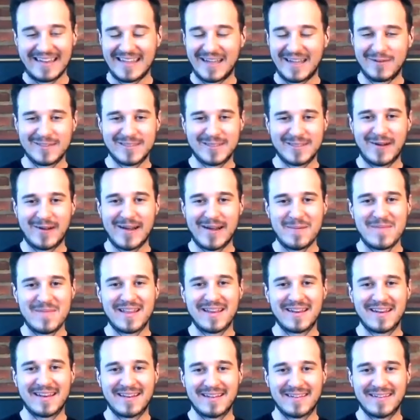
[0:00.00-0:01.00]
That was great
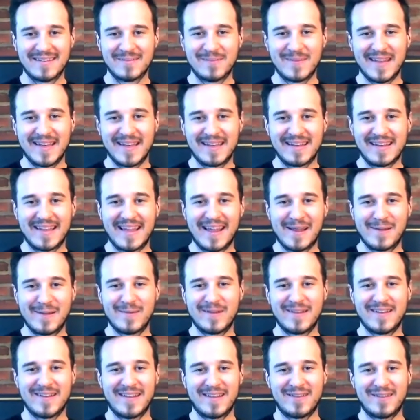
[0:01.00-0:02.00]
meeting
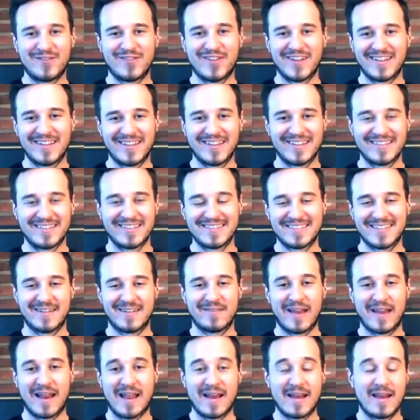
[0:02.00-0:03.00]
Gabe at Vella and
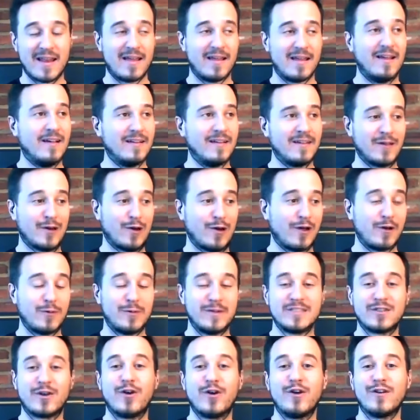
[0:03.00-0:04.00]
stuff. I'd
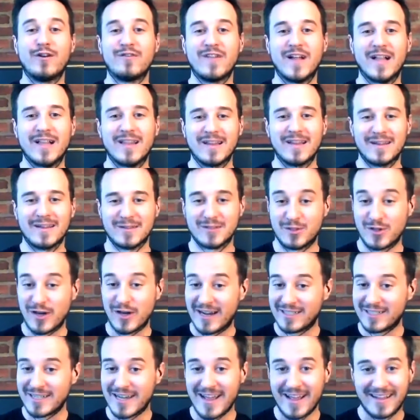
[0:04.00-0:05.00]
always heard of Vella,
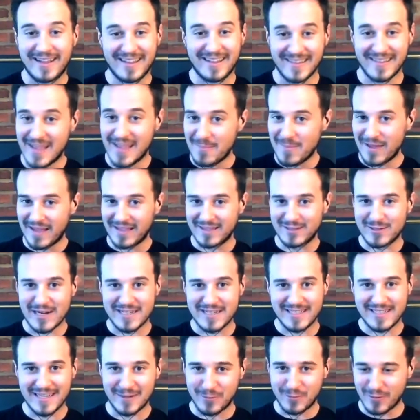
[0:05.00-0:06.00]
Dry Jack, and they make Dry
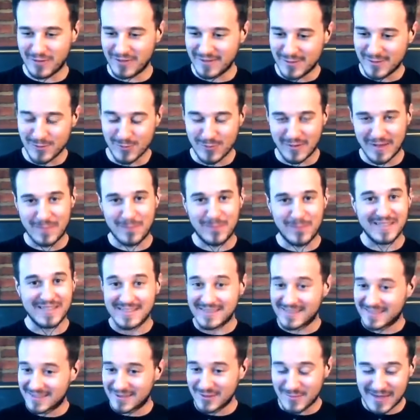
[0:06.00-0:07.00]
Jack. We're the two companies
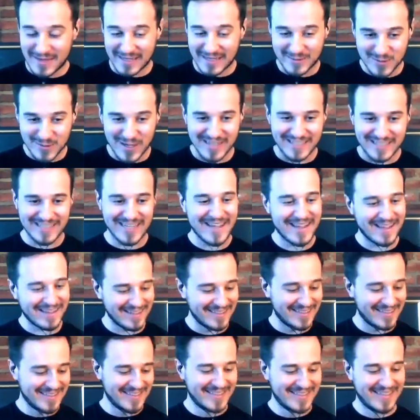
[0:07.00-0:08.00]
that still make Dry
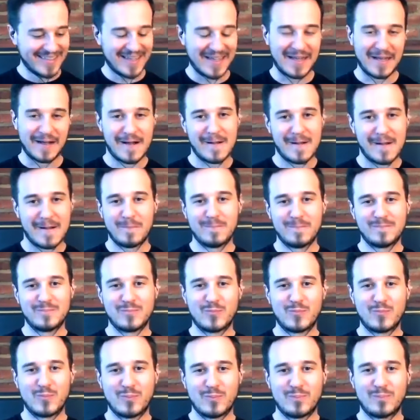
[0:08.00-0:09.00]
Jack.
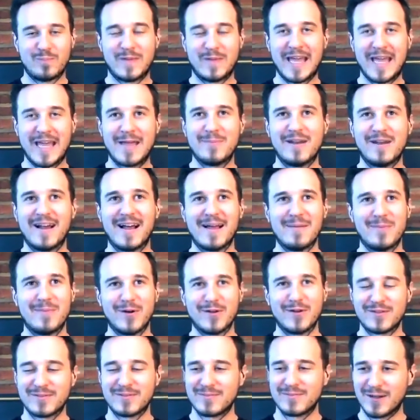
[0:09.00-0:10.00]
Gabe and I
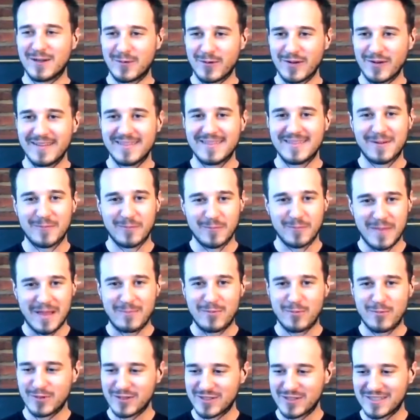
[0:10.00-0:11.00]
both agreed that
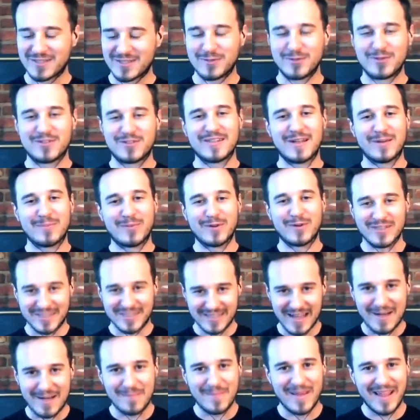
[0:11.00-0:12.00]
maybe we're just too stubborn to
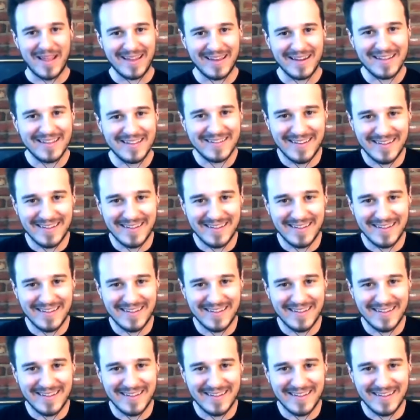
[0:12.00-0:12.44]
stop making it.